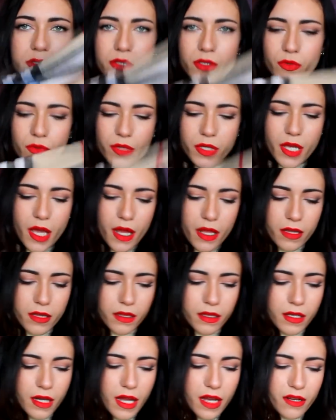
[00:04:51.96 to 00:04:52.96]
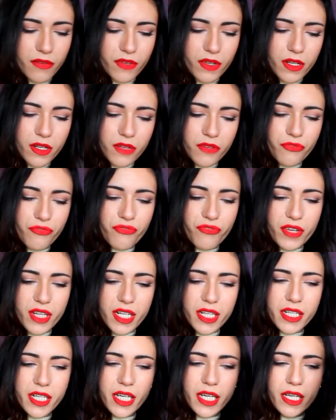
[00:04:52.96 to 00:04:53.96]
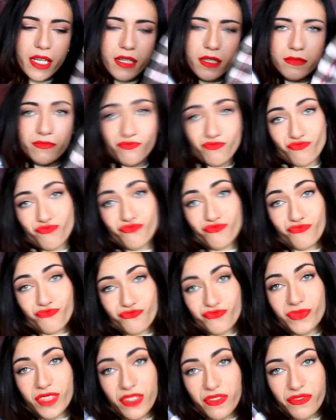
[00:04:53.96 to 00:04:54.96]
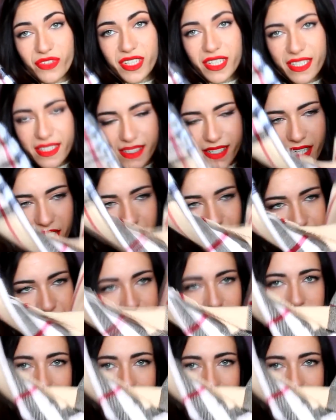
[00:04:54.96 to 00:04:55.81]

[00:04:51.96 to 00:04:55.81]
So you get kind of an infinity, infinity scarf,